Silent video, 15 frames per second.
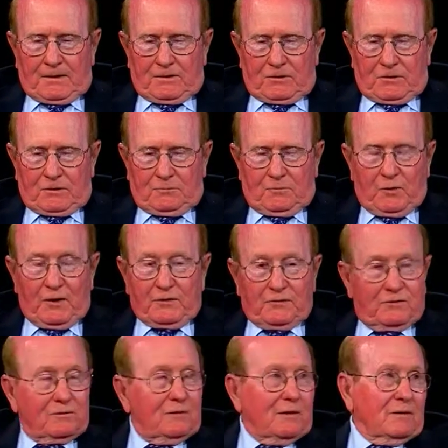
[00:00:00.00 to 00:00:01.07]
so the
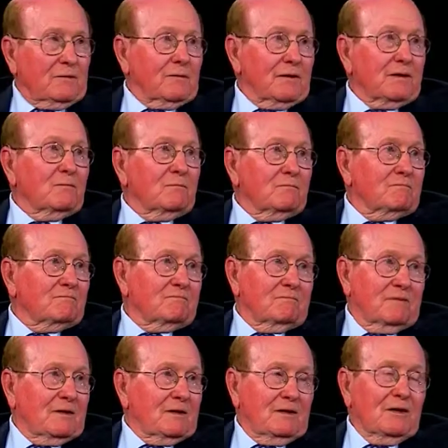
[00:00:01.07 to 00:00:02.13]
Brits there, they
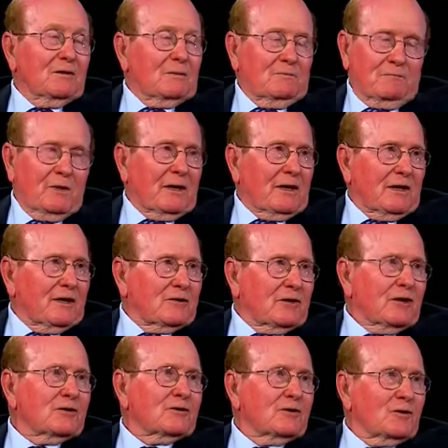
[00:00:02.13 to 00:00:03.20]
they didn't pay any
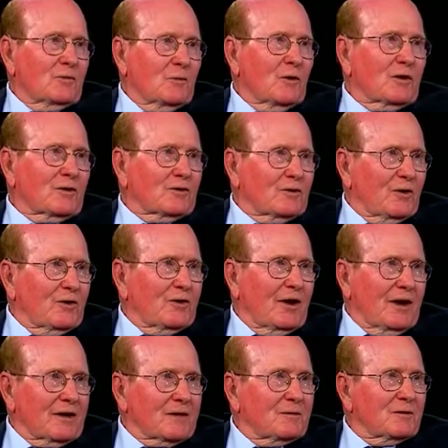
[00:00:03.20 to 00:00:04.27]
attention to the Morgenthau
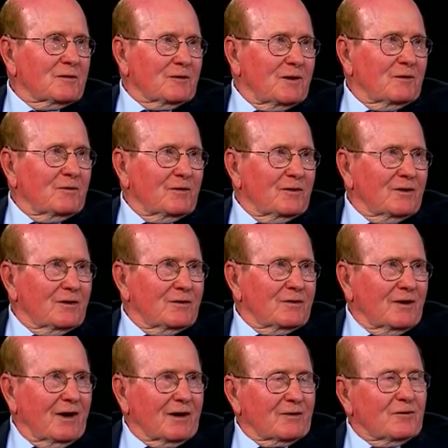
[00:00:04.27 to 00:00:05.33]
document. They weren't
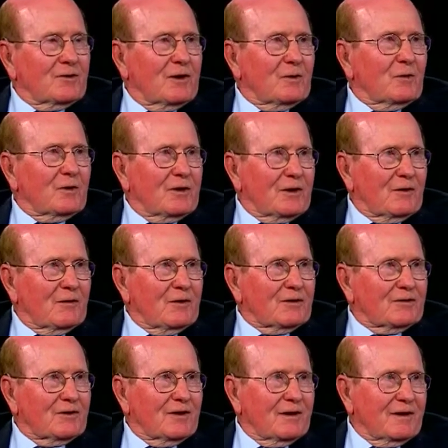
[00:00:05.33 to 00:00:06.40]
doctrine. They weren't
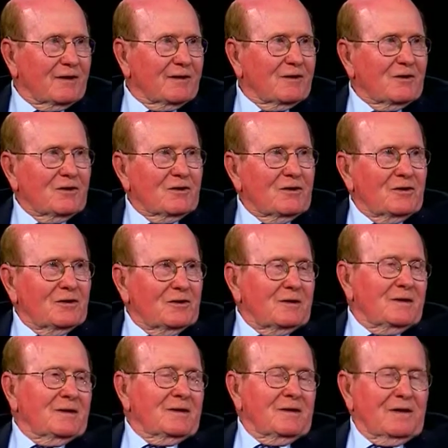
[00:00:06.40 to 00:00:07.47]
interested in it,
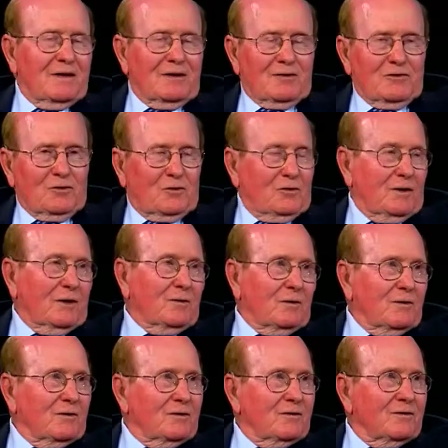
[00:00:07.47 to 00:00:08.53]
and so they
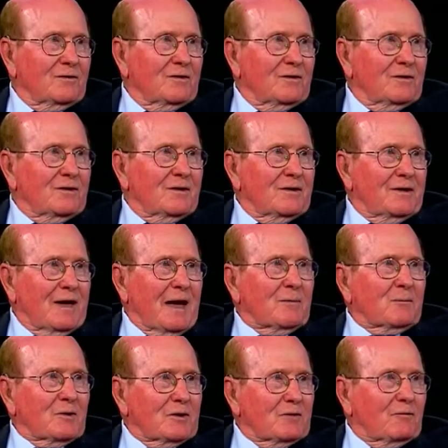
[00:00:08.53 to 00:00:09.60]
were
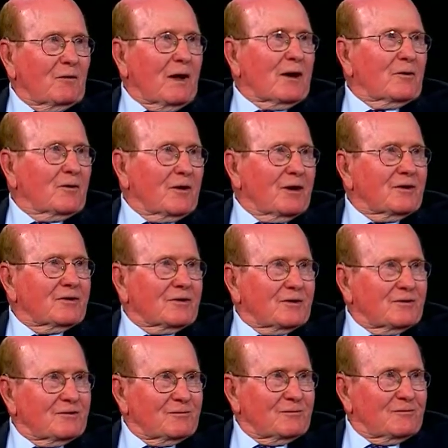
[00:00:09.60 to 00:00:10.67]
happily
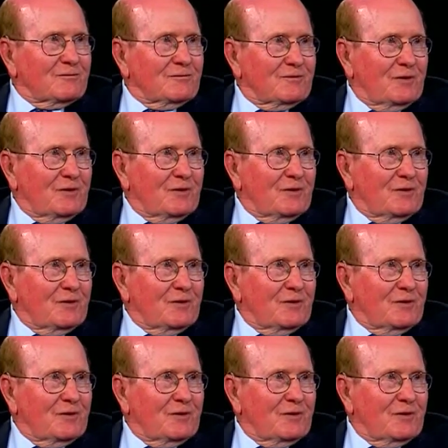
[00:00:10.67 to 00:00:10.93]
fraternizing